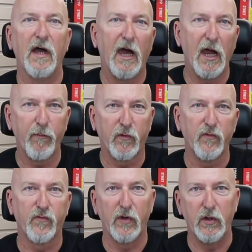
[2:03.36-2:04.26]
I'm
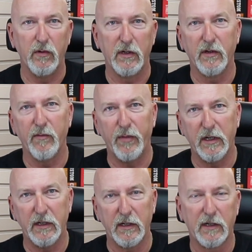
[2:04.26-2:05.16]
controlling the
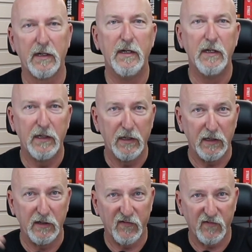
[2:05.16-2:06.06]
bike
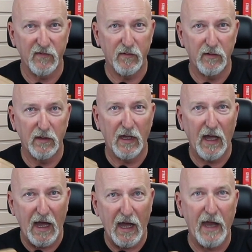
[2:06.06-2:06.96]
and it's
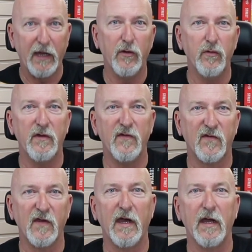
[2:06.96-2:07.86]
I who
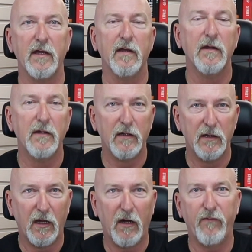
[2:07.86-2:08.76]
decide
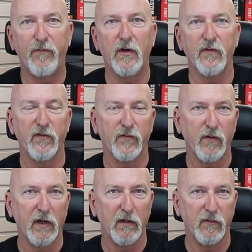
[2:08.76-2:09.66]
how fast the
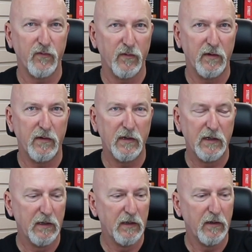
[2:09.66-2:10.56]
throttle should
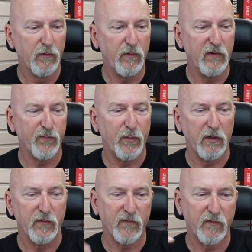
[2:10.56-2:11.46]

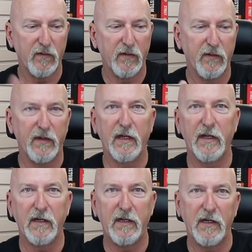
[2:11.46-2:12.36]
respond.
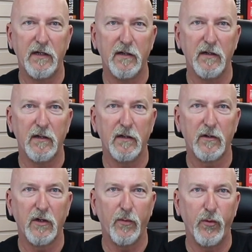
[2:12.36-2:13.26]
Then I need a
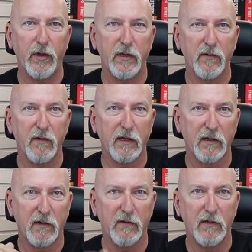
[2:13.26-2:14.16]
carburetor
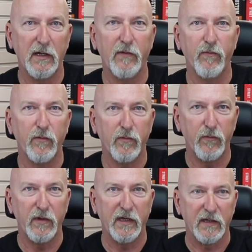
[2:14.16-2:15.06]
that can live
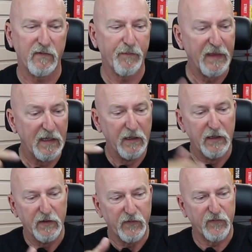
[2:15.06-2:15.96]
with that.
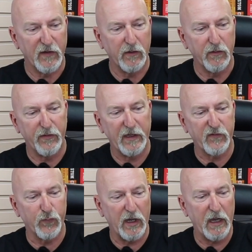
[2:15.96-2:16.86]
So
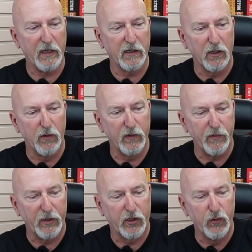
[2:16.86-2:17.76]
that's why I go with a
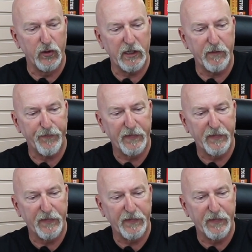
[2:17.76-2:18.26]
Mikuni.